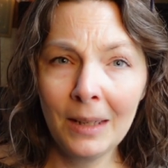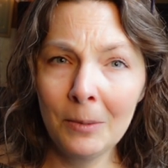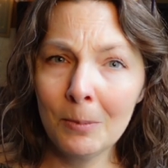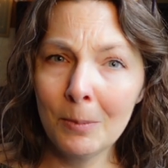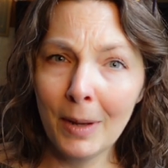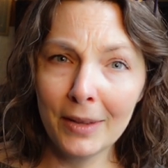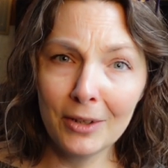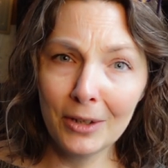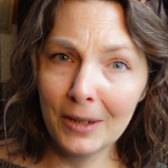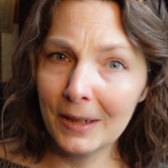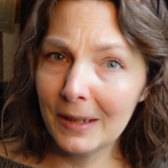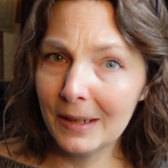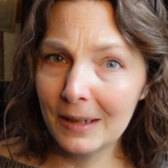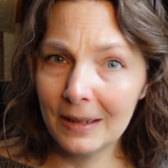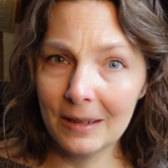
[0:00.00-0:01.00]

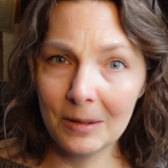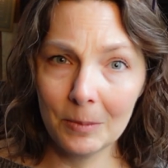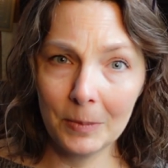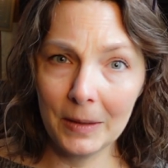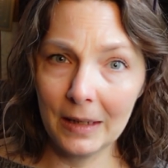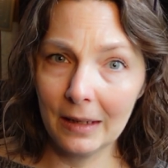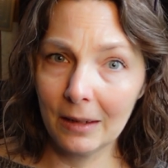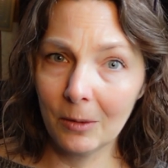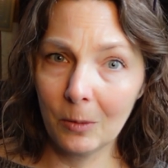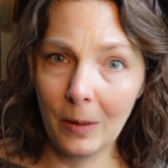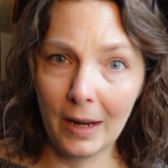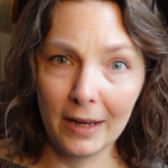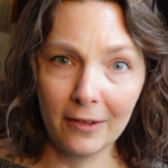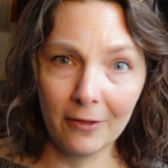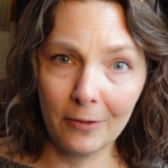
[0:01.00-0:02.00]
motherhood, being a
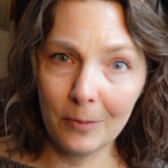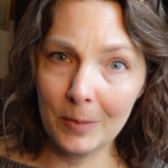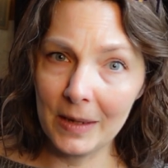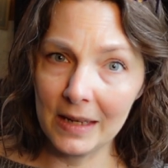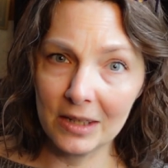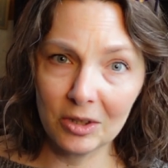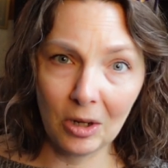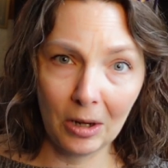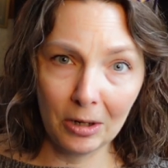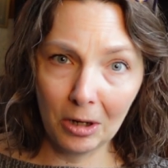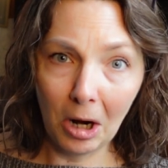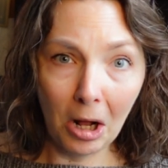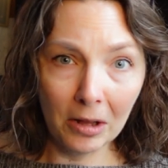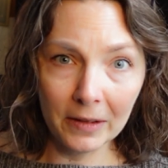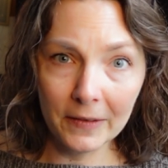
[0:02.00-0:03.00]
wife, being a
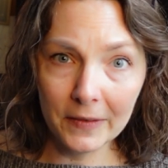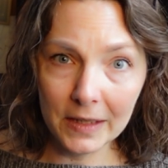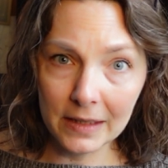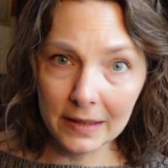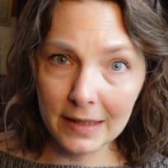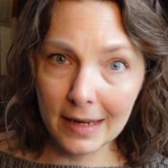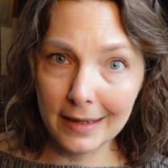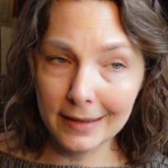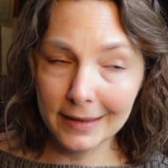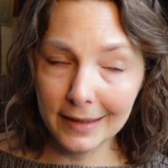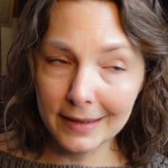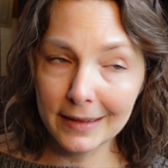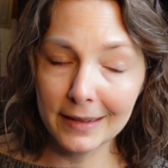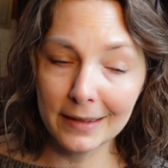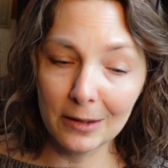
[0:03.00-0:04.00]
daughter, all of these things.
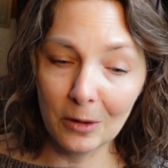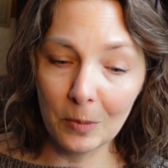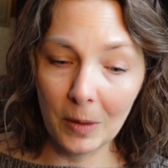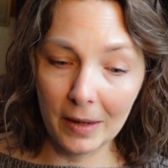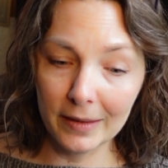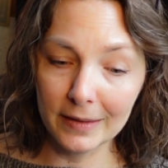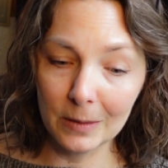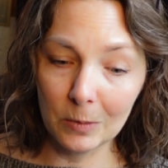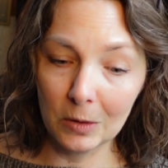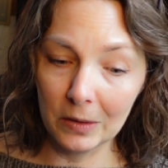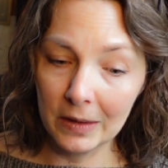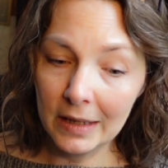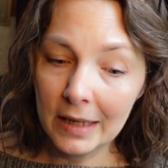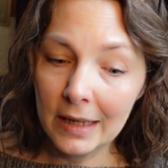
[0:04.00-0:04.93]
It's still possible,